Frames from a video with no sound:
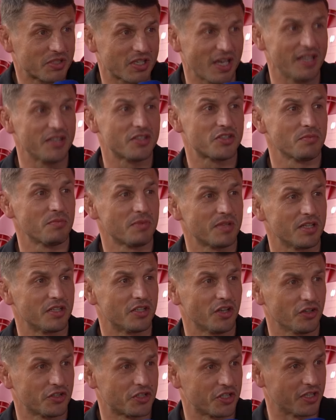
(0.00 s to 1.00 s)
saying something
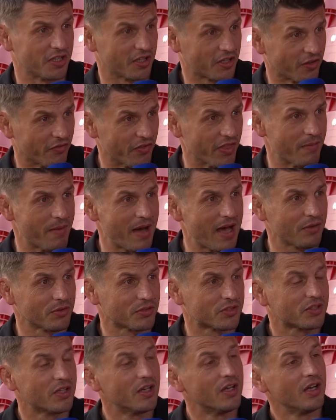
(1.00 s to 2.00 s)
dodgy, they cover their
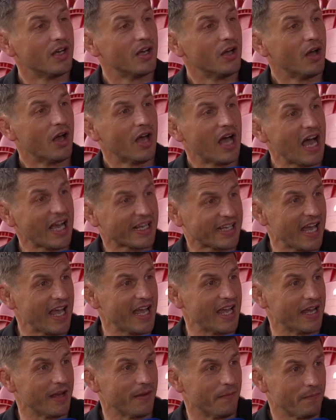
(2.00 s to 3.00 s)
mouths. Right. I
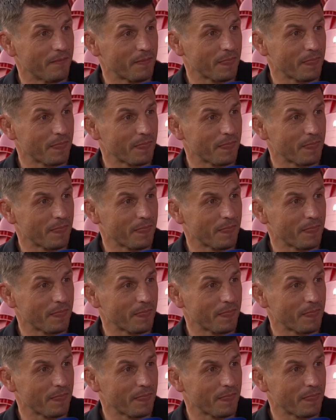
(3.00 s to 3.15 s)
get it,